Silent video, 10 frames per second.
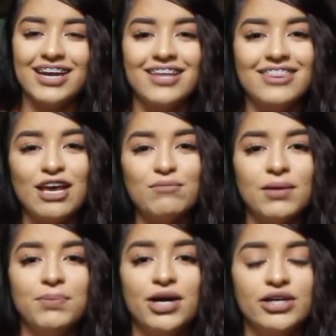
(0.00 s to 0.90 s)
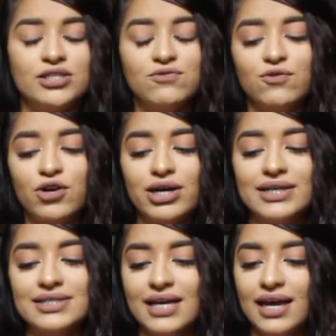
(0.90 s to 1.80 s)
and I thank my parents for
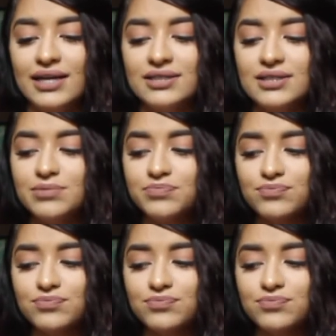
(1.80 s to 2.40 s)
it and